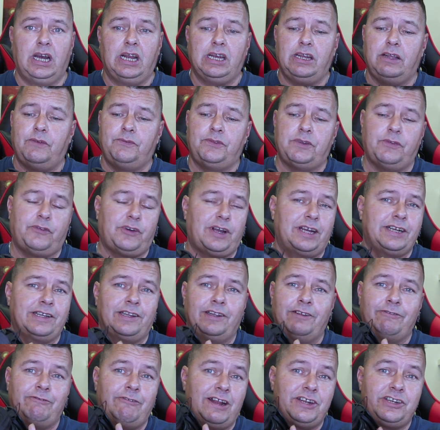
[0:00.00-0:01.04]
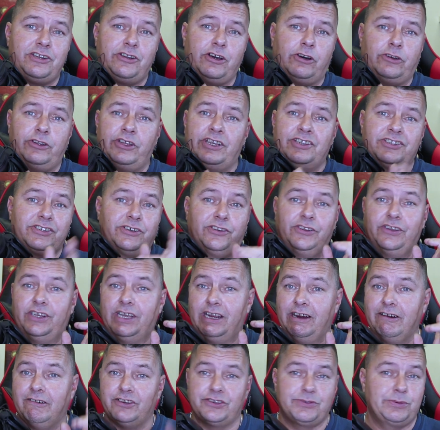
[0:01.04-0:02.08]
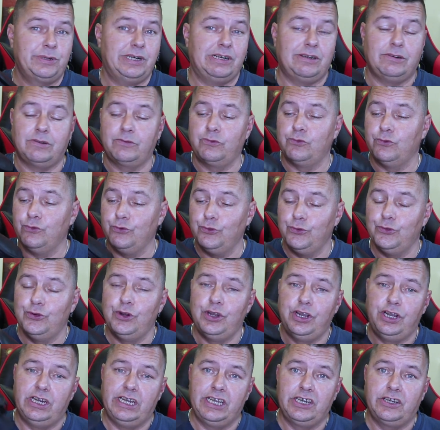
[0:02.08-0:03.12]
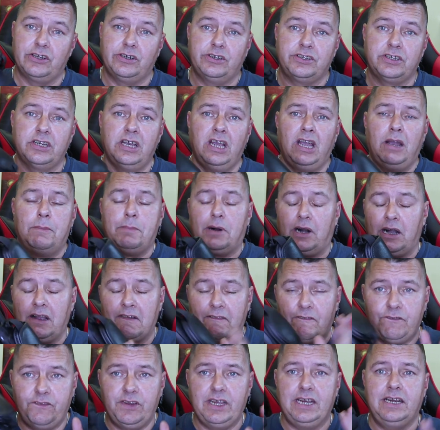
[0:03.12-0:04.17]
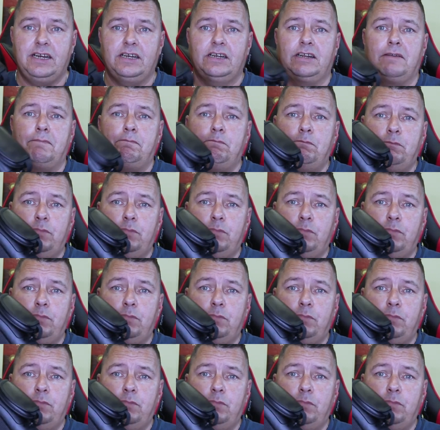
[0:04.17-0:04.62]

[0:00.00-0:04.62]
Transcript: I love the fact that the red dot is on there as well. Really good. But I think the